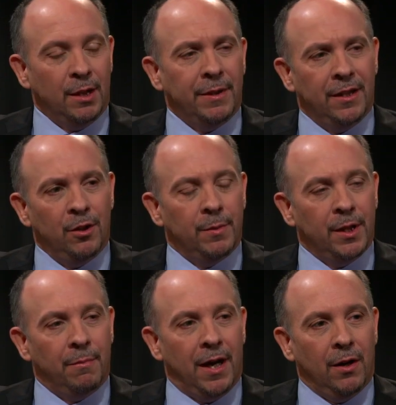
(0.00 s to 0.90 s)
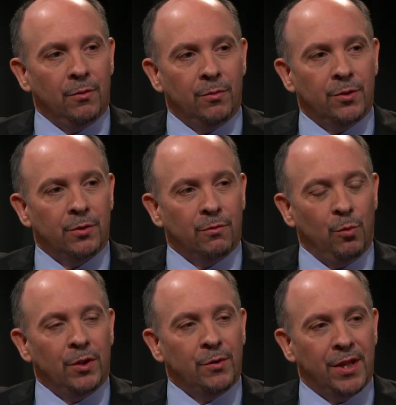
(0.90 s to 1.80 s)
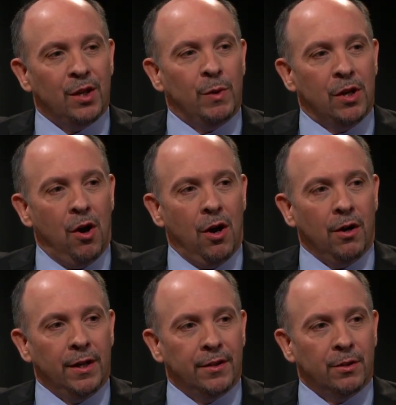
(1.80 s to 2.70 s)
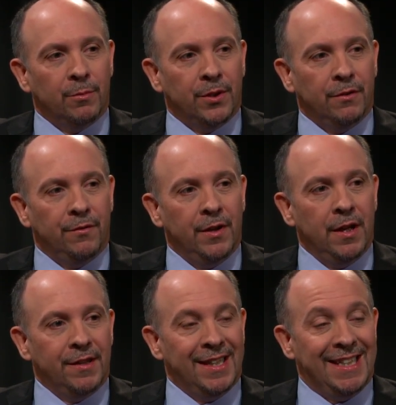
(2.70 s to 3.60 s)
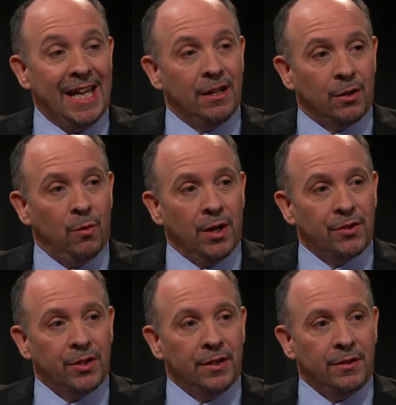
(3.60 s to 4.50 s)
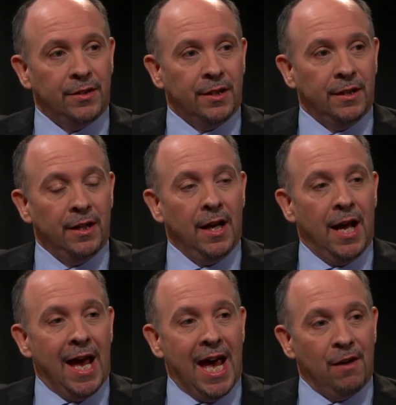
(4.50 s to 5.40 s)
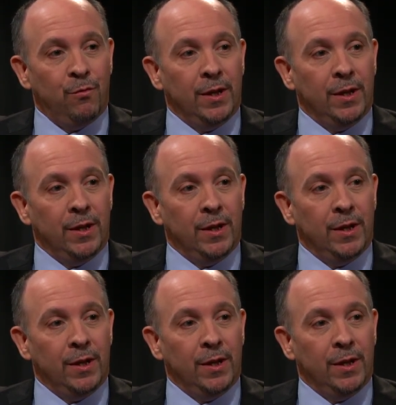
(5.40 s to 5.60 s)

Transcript: Tell me a little bit about sort of where you think we are in terms of the data questions, and have